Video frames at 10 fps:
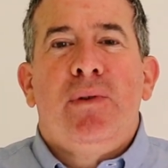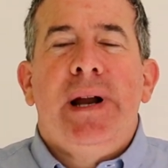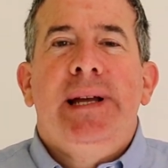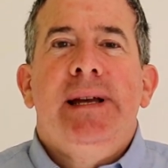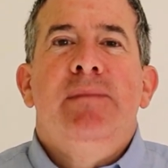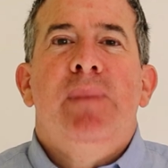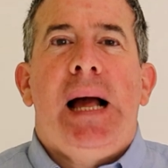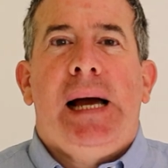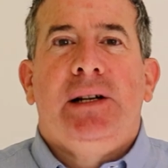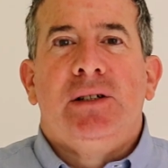breaking
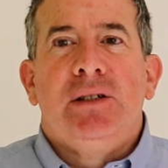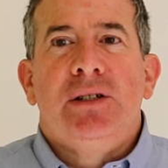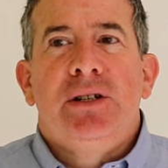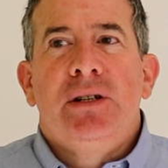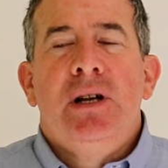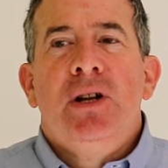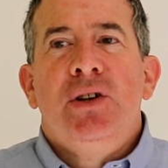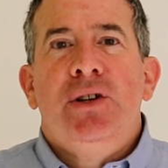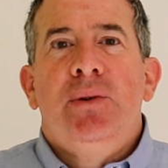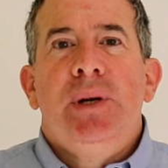patterns,
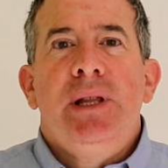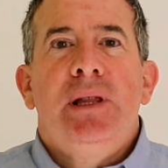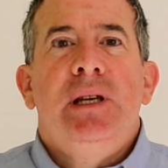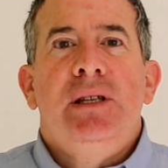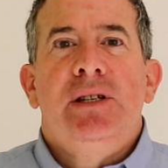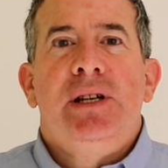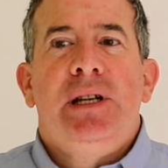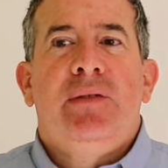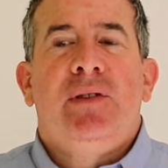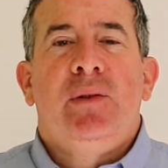doing things in
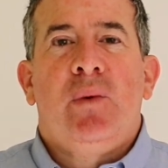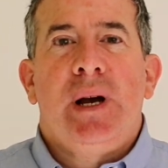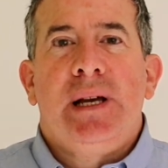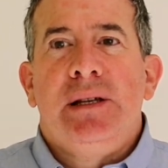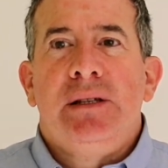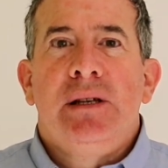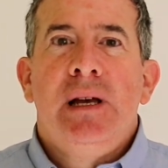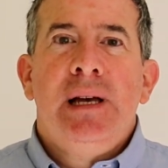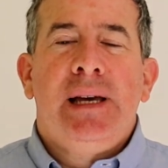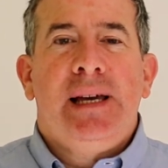different ways.
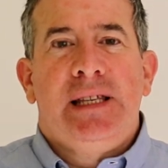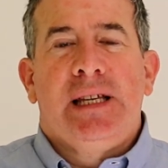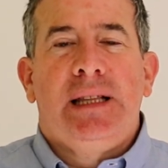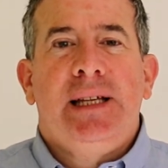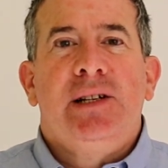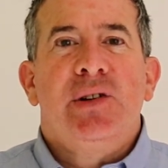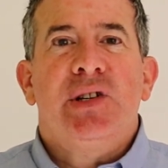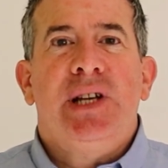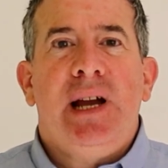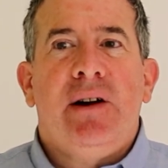It's a little
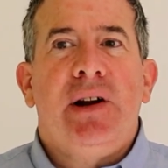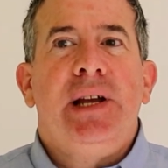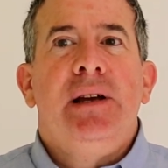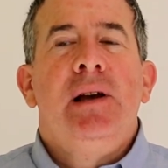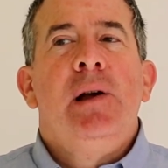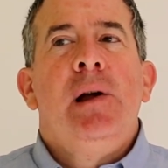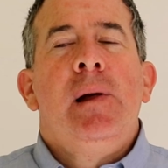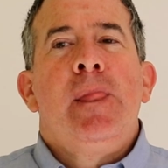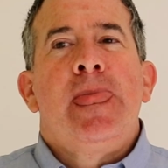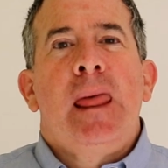scary,
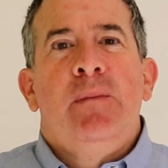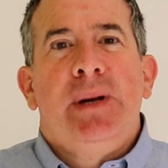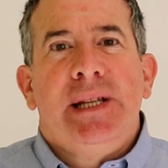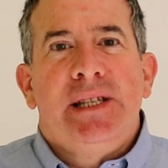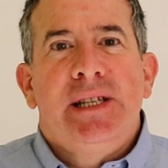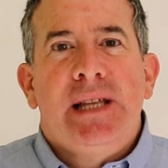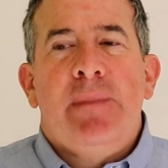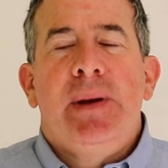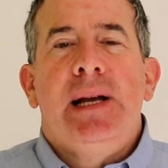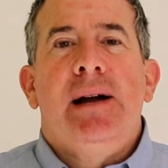but it's
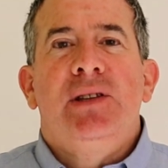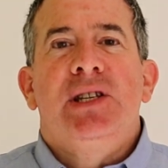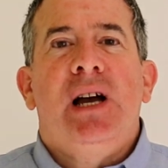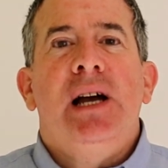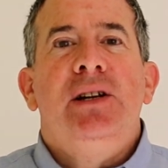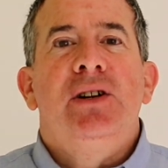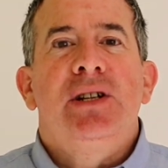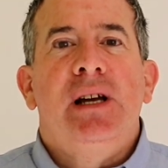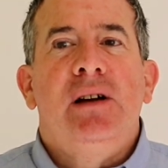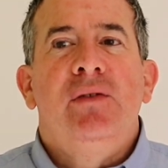stepping outside
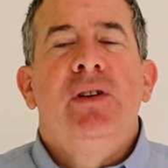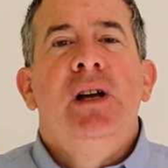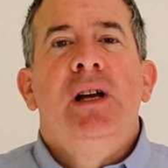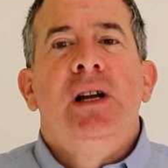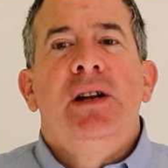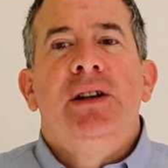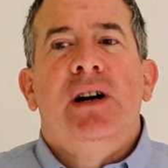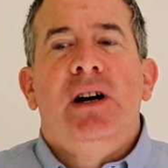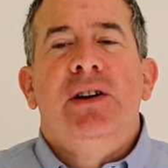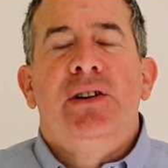yourself
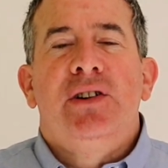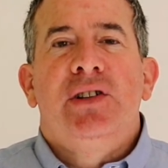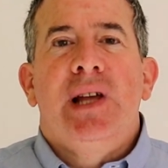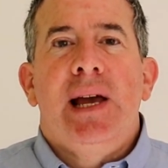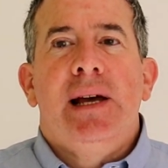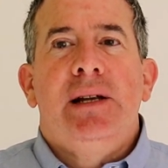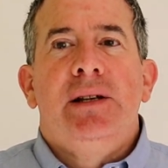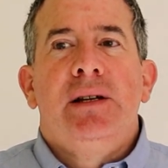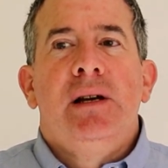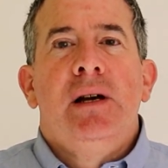to
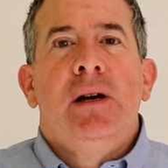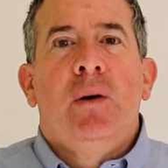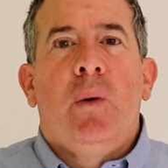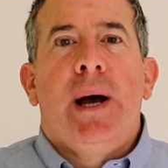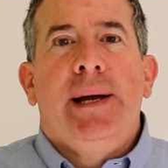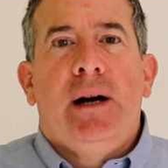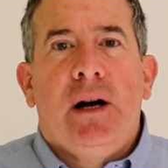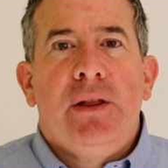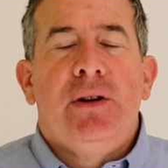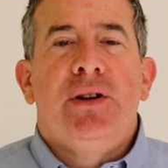understand why
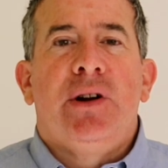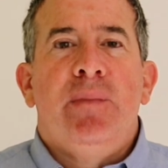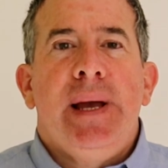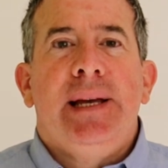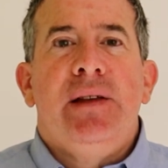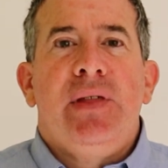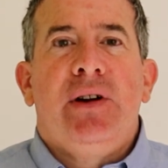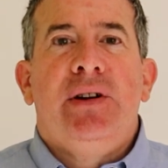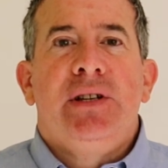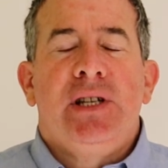others are making
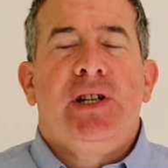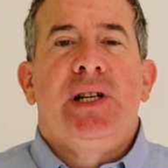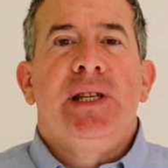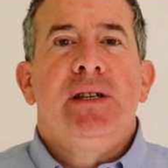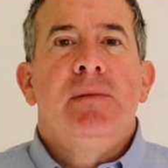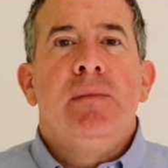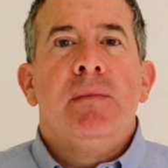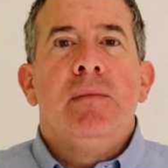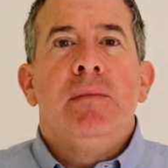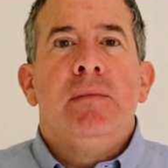their decisions.
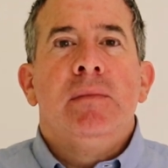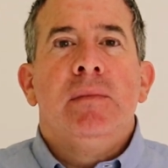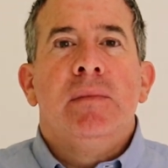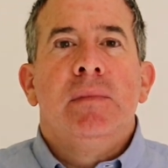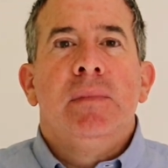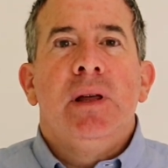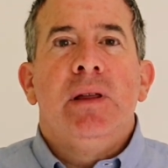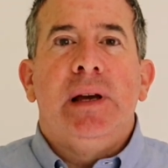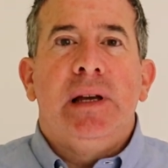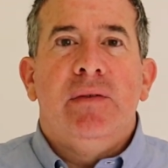
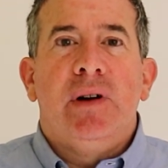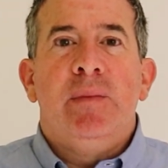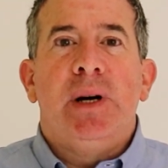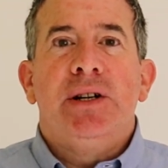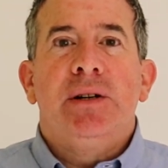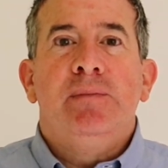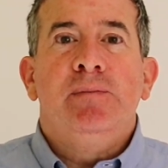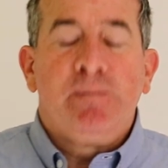Thank you very much.